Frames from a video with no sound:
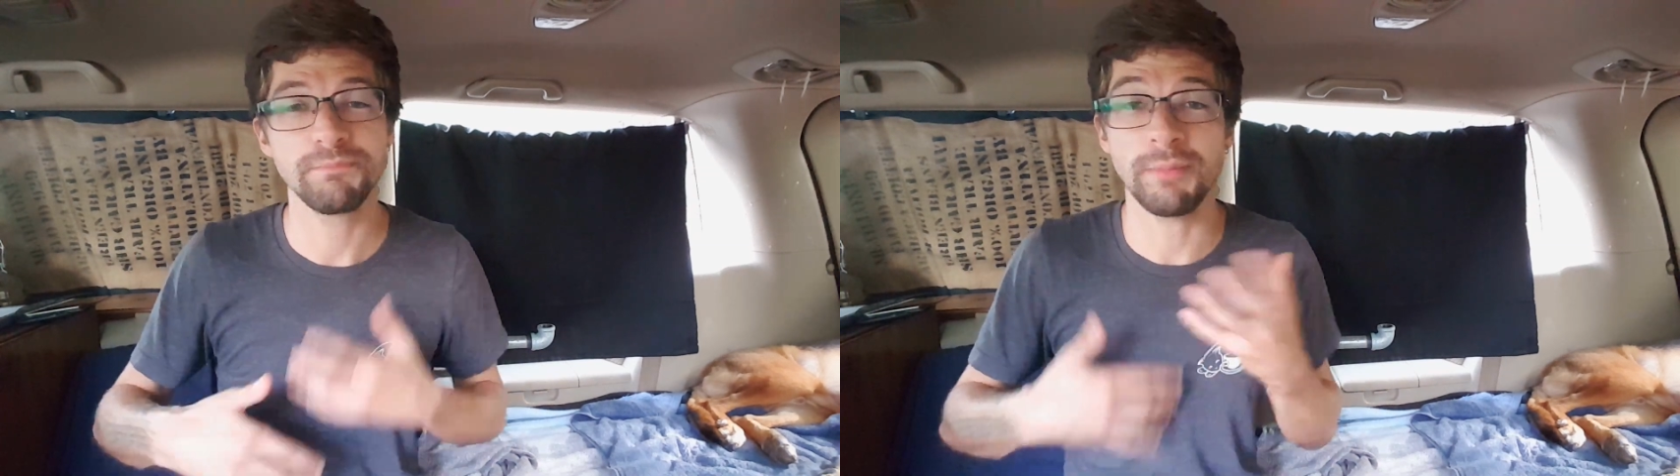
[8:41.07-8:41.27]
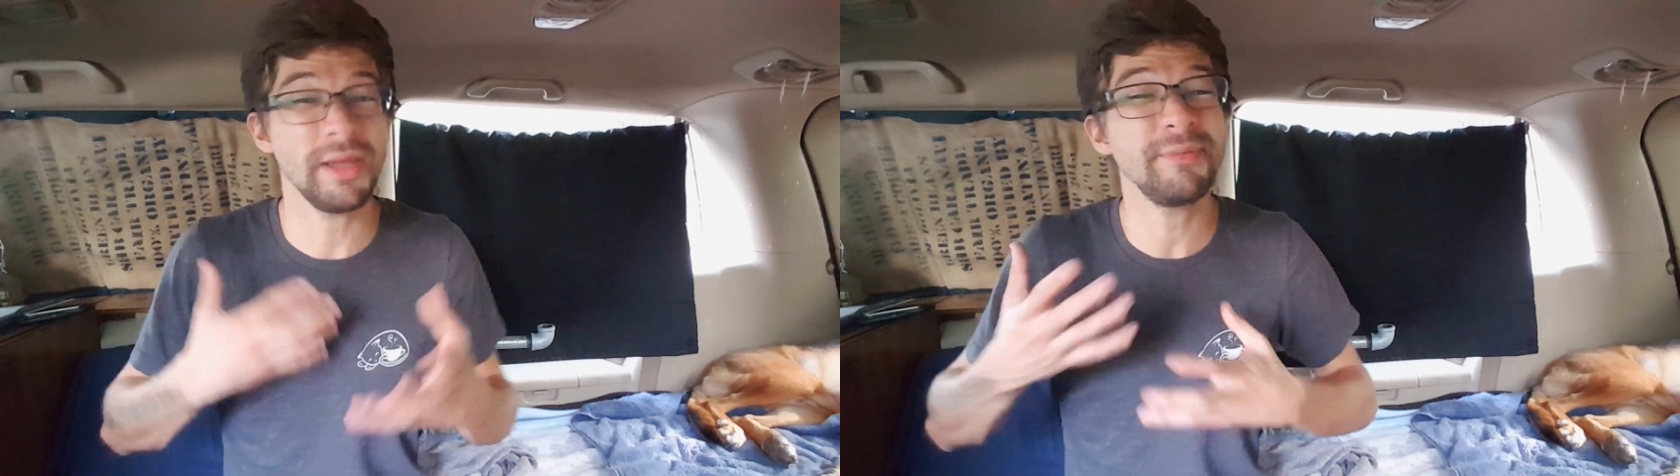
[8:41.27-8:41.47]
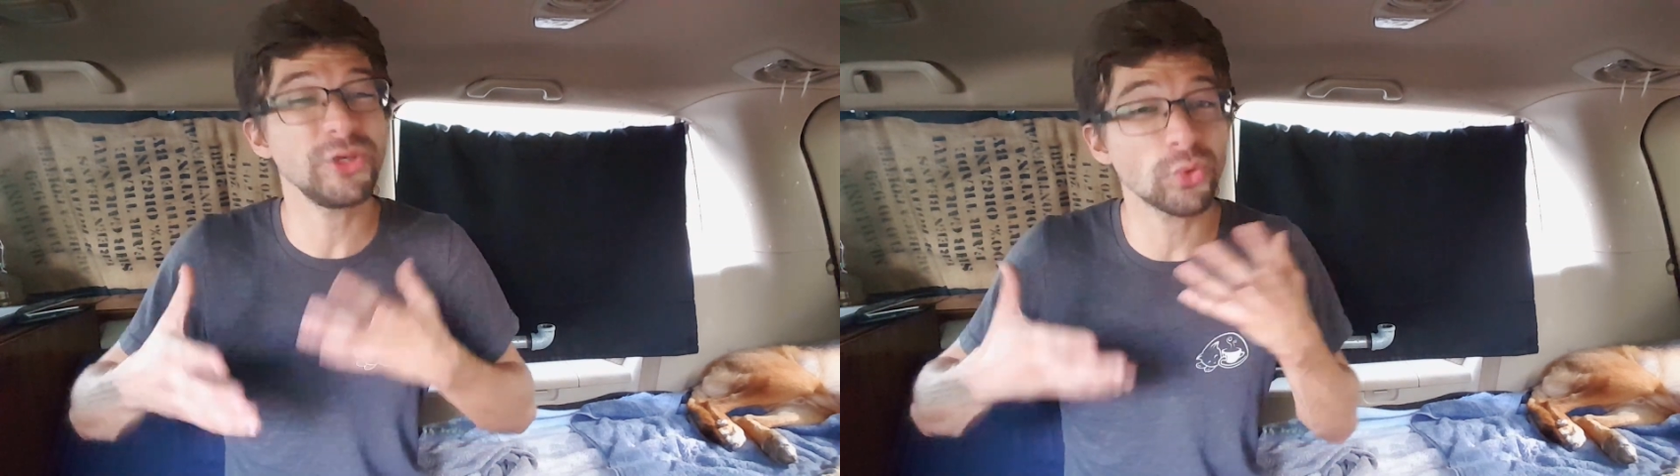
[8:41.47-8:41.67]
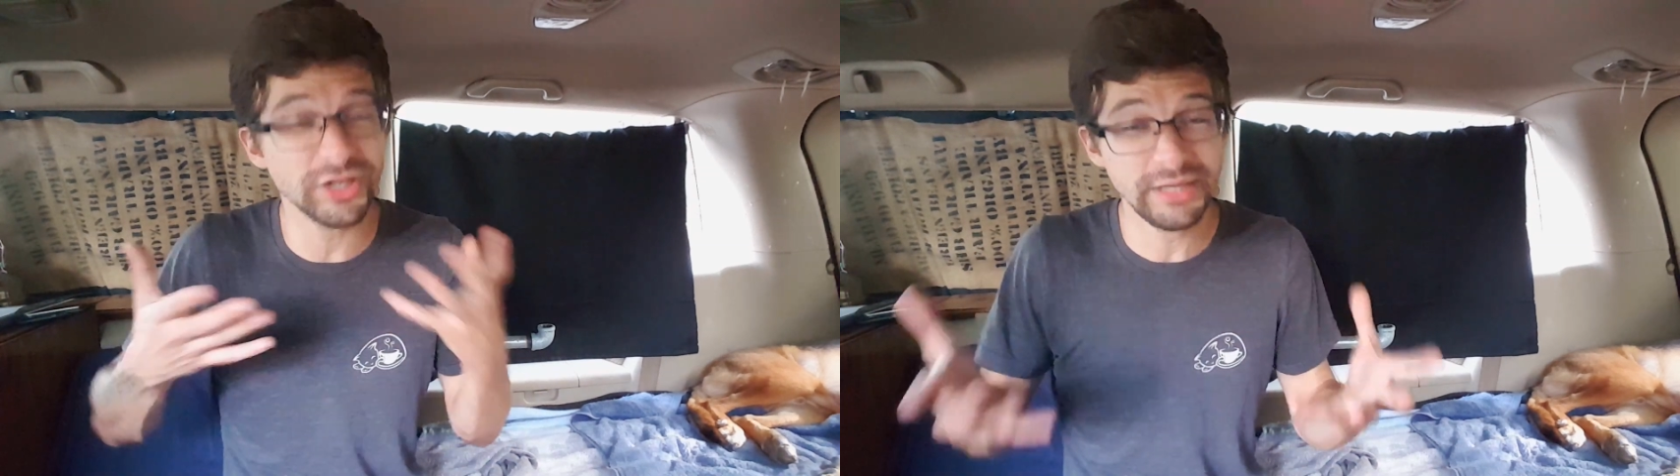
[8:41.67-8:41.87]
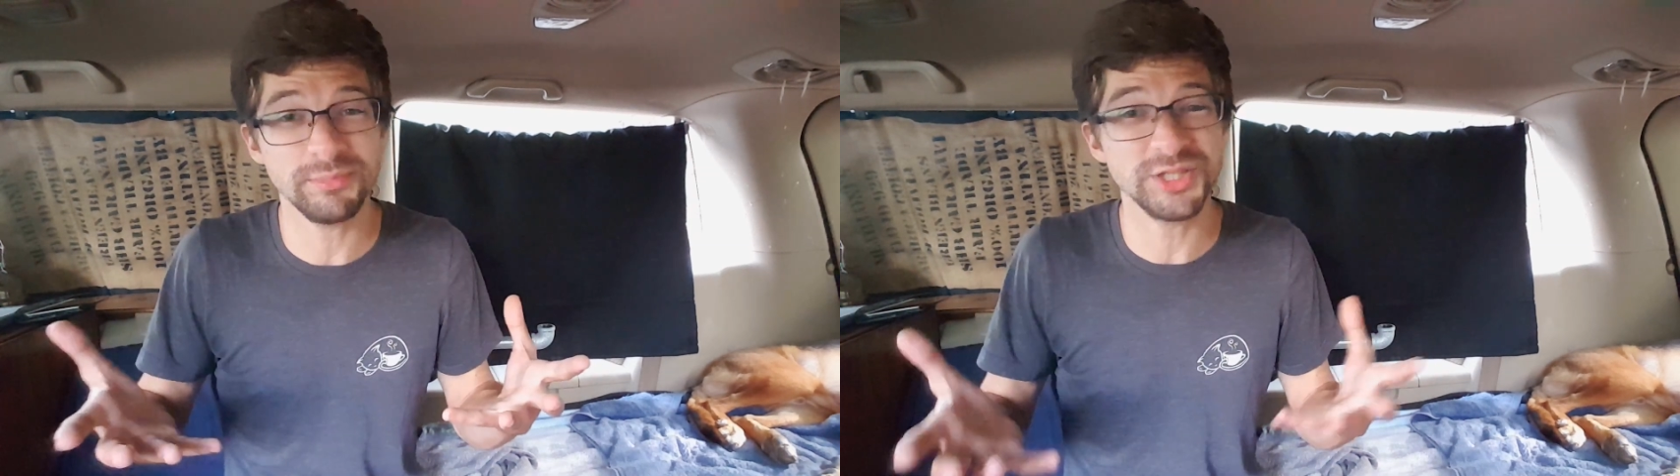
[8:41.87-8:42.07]
But maybe
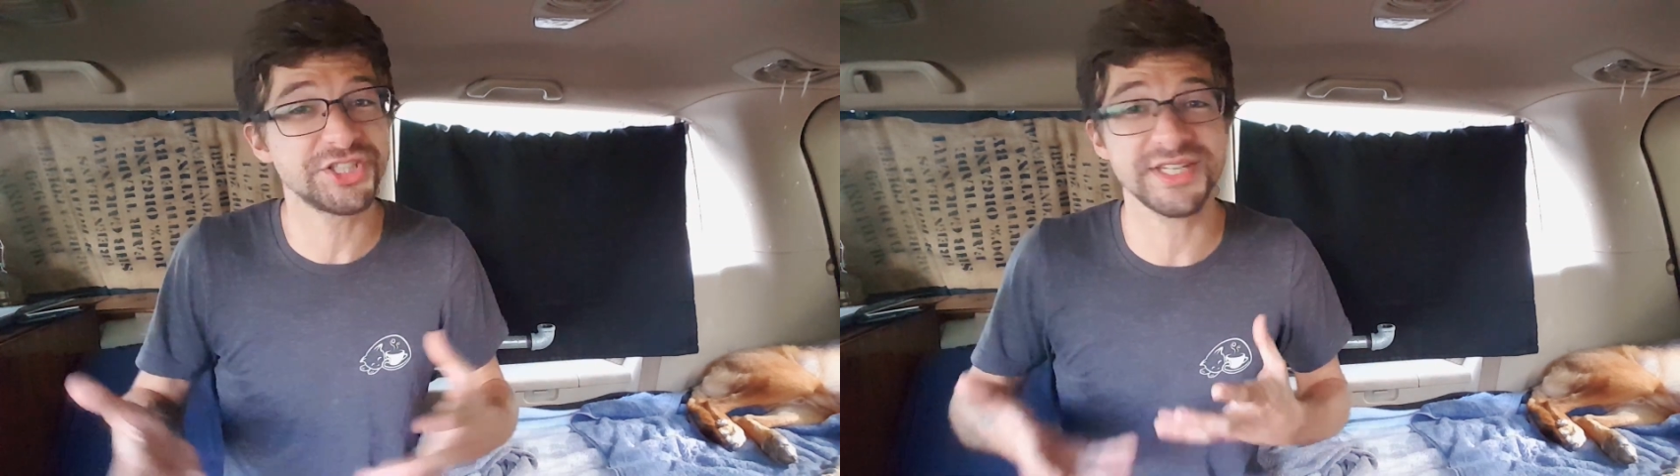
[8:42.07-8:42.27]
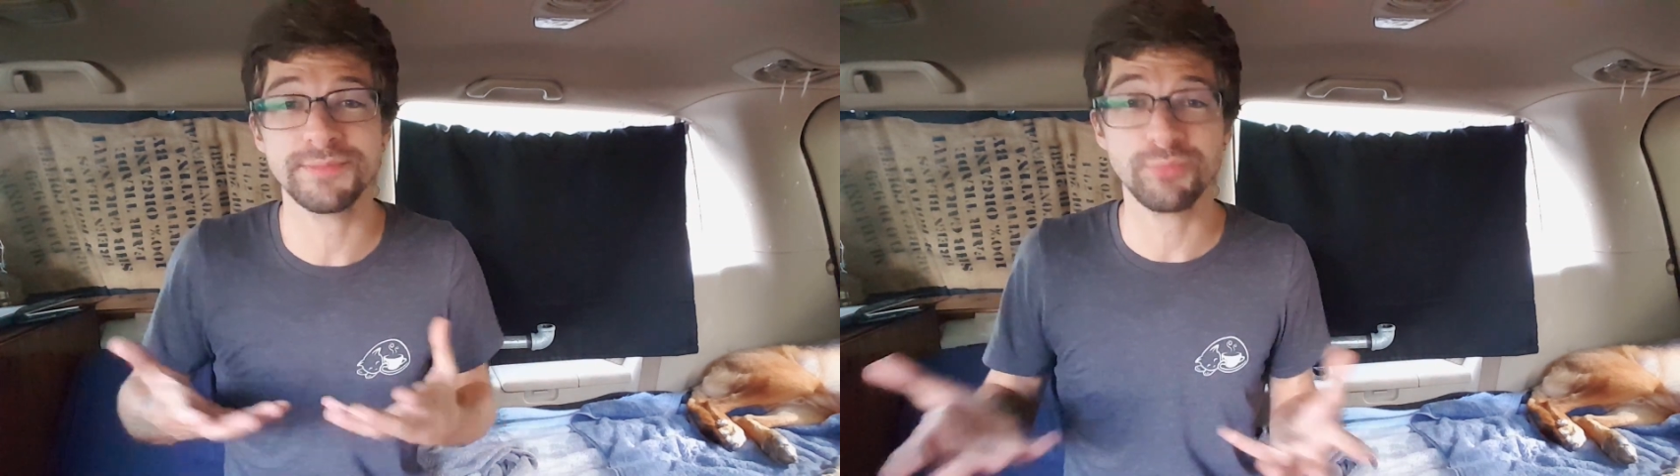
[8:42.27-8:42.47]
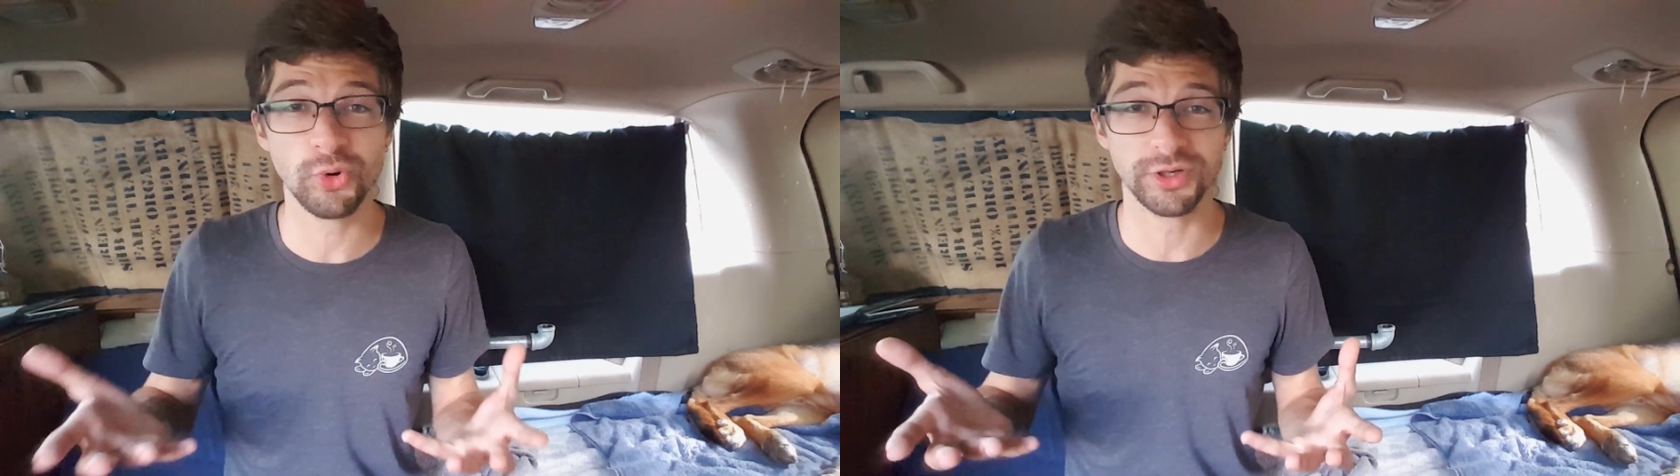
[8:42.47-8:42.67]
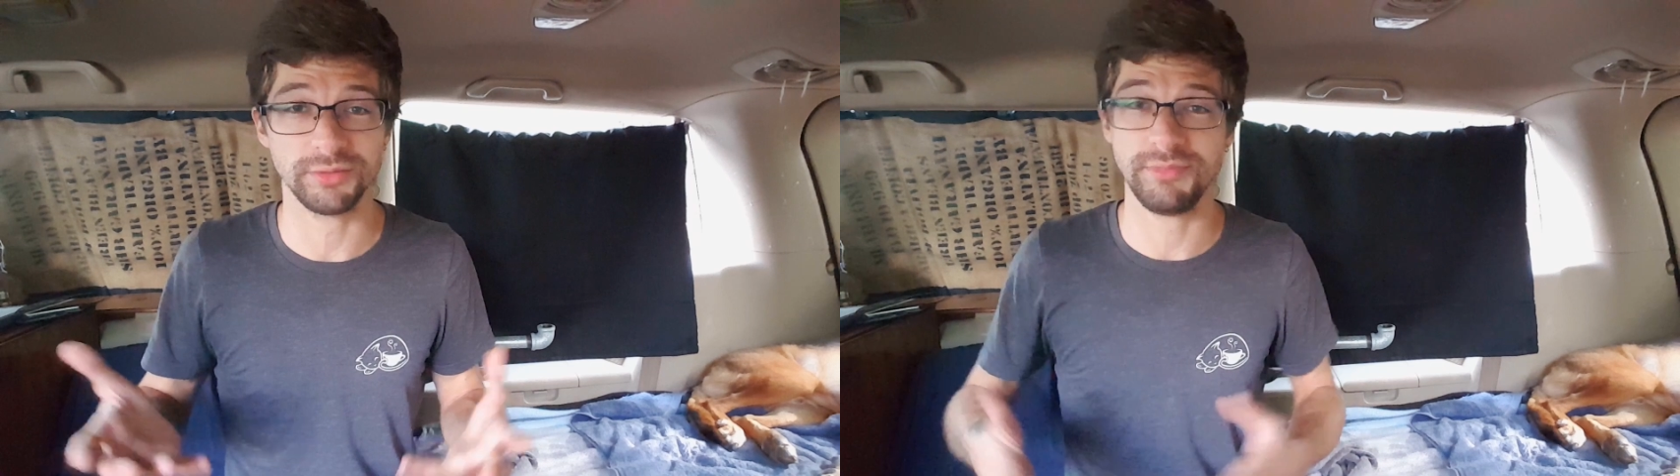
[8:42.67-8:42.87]
your image is important.